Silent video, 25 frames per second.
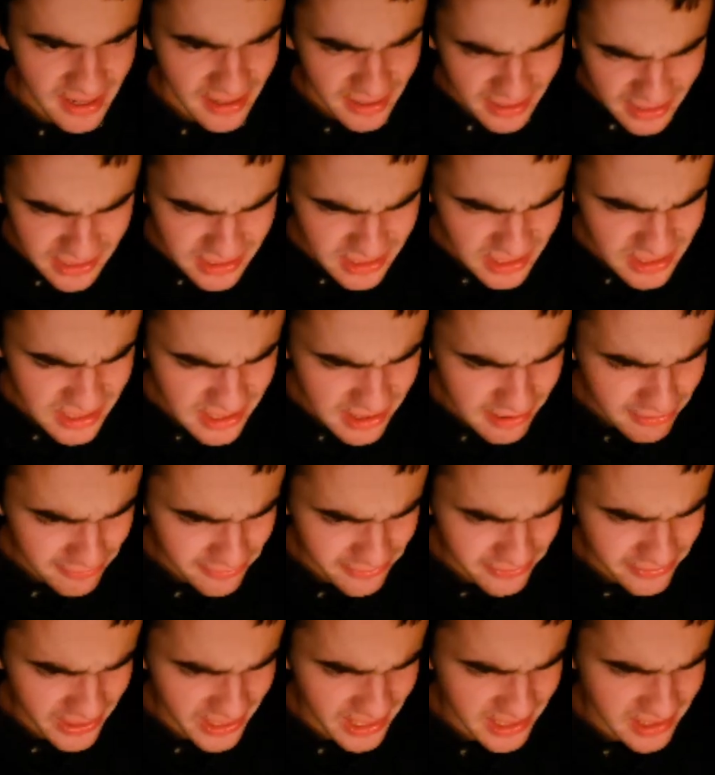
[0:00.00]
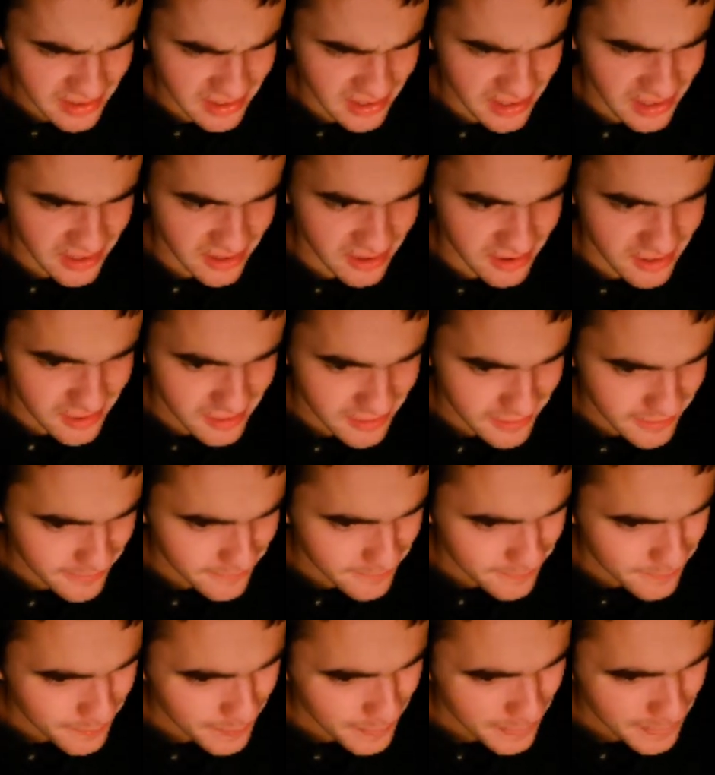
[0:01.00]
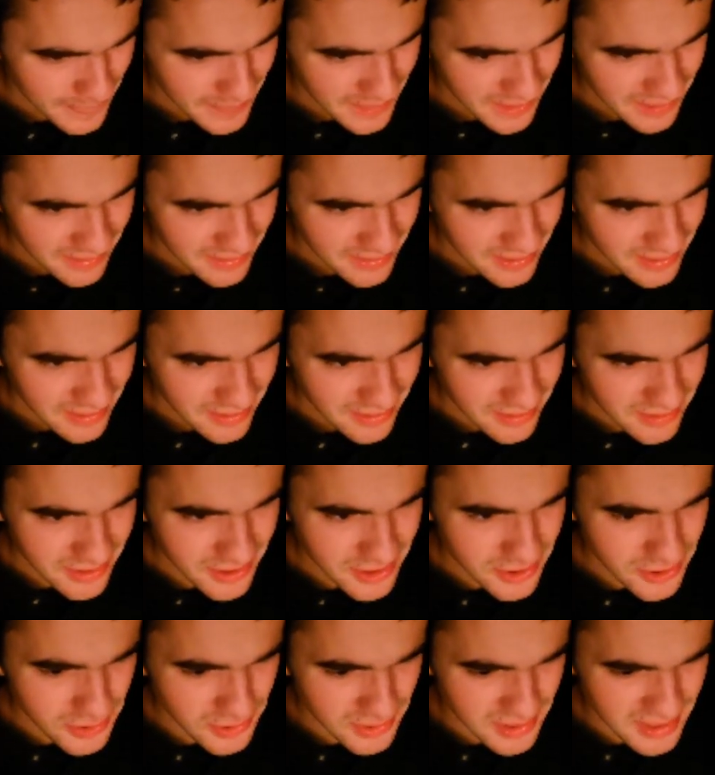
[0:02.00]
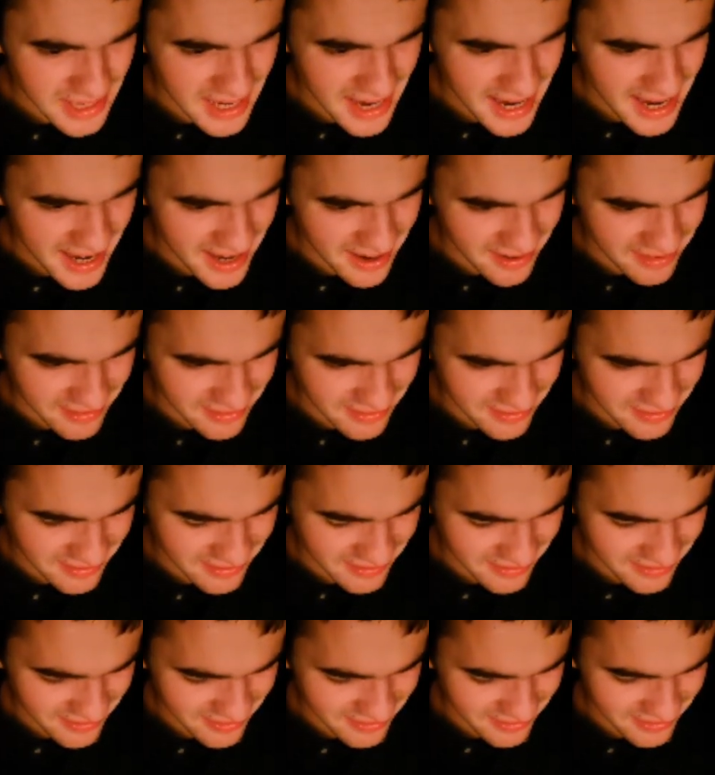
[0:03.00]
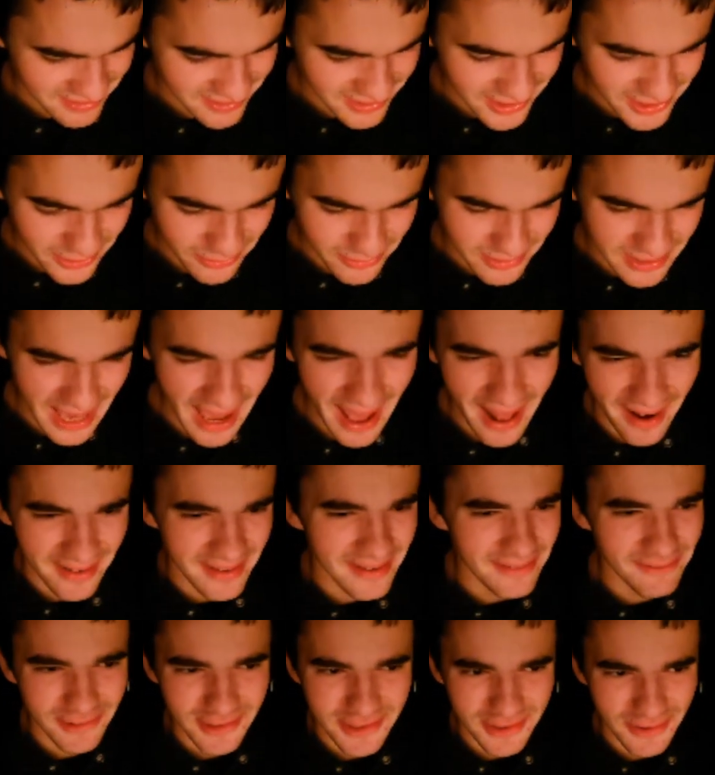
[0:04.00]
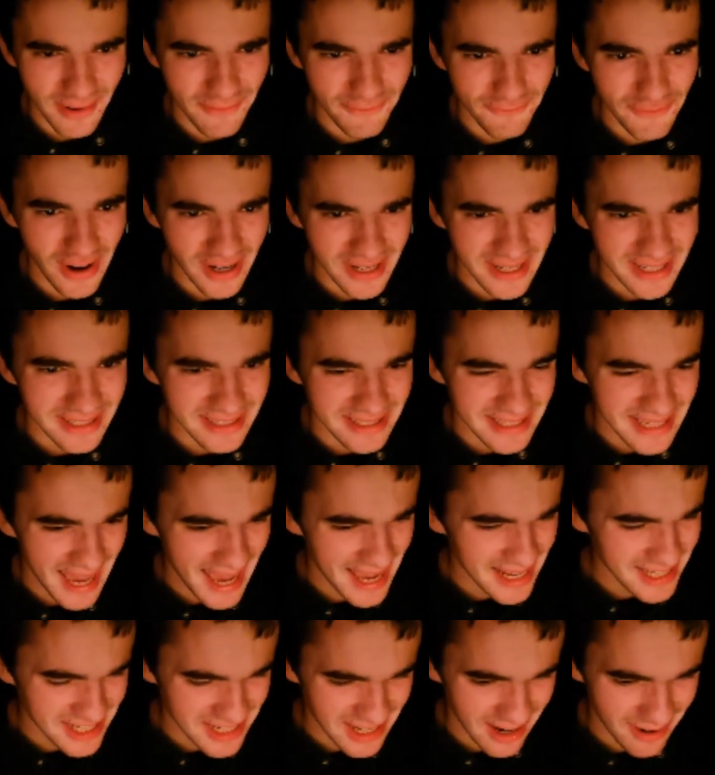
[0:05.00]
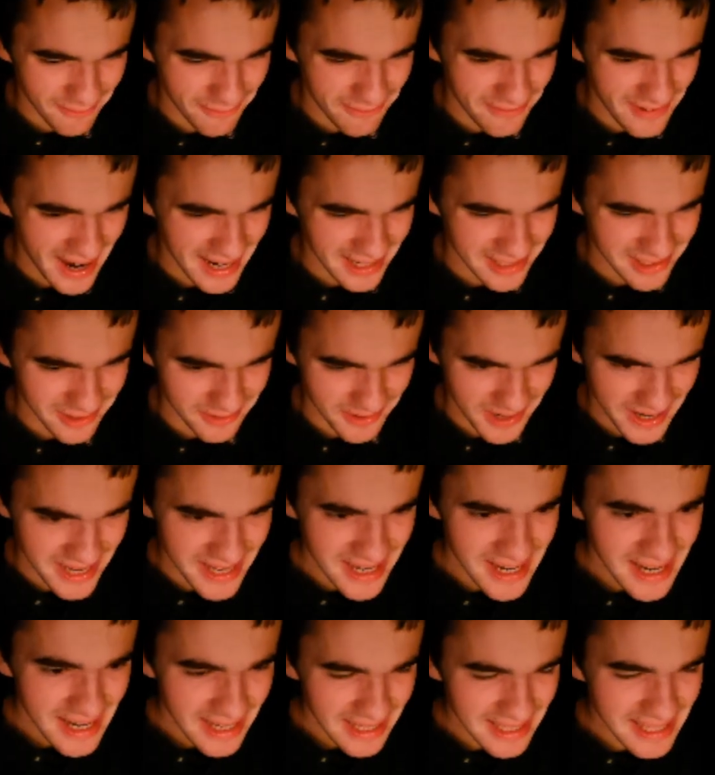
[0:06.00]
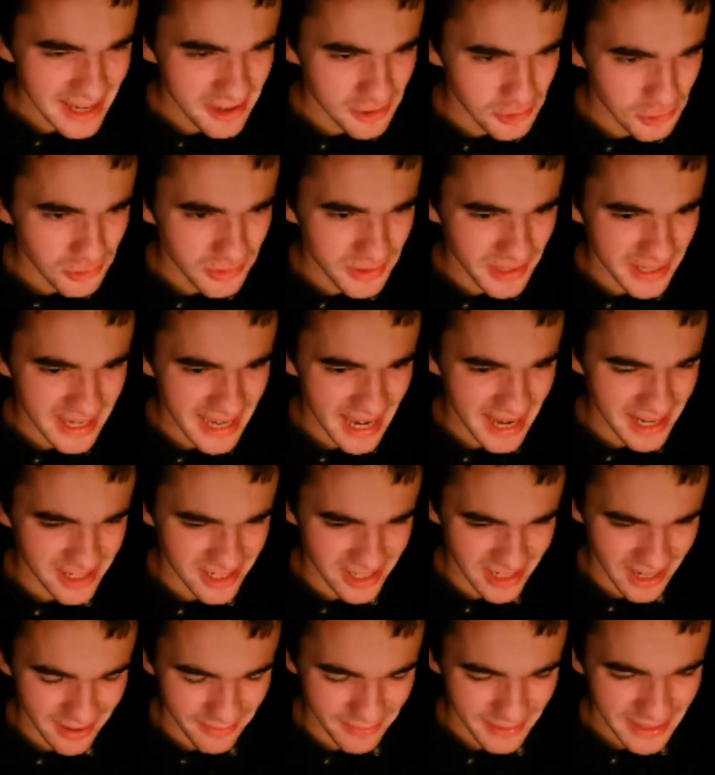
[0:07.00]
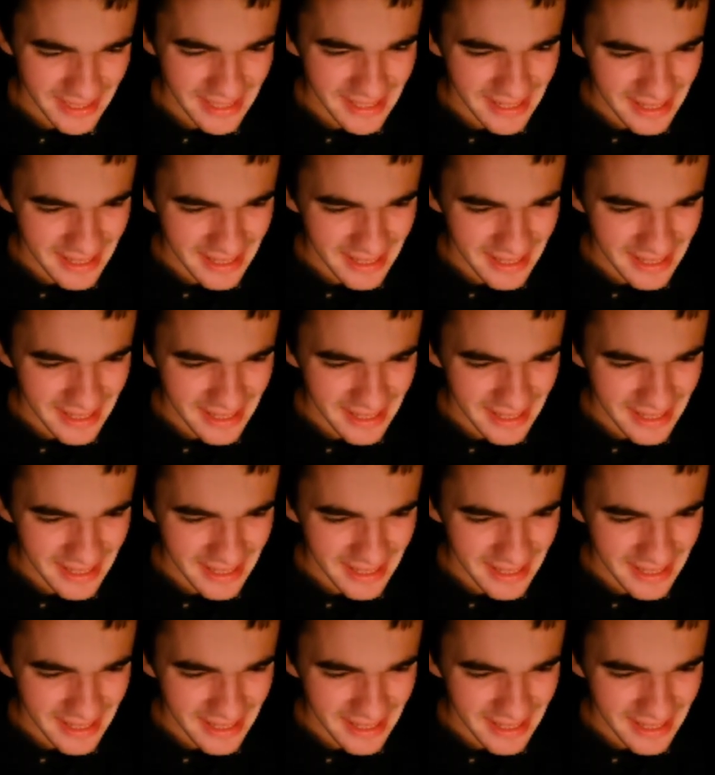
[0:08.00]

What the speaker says: It's as if, I don't know, you get into a fucking ketchup factory, get all the ketchup,